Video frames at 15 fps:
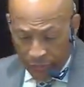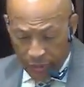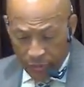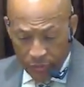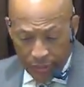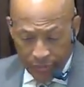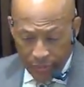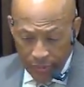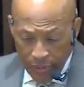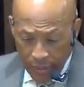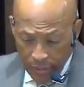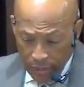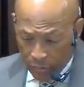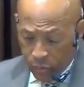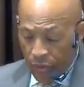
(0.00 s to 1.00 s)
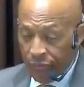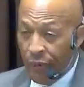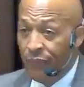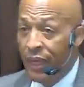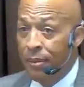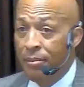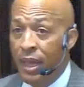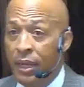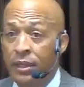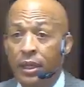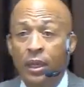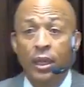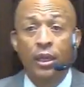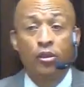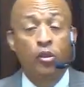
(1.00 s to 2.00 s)
25? Yeah, 25. Amen.
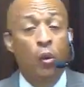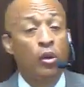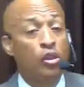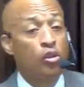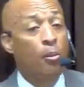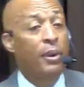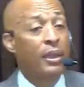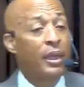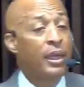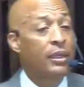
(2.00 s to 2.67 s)
So I want to talk about